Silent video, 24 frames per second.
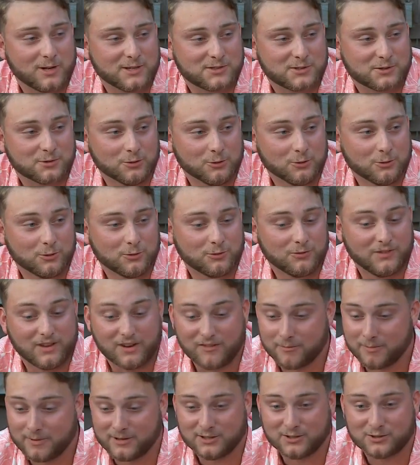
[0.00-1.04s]
at school,
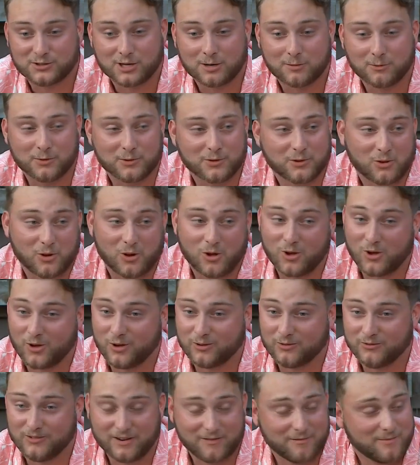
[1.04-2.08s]
never been in trouble with
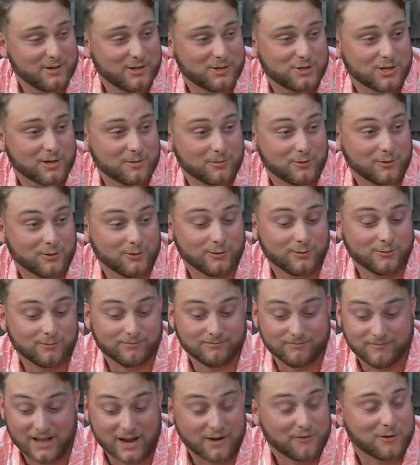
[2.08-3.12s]
law, never been in trouble
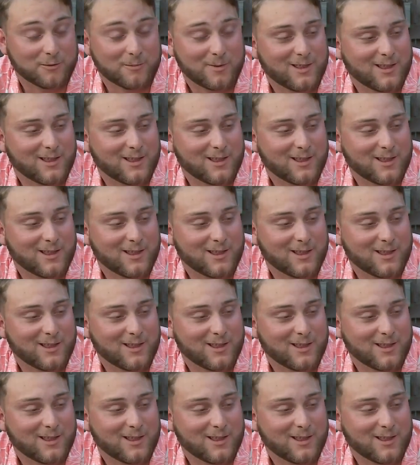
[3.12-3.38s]
ever in my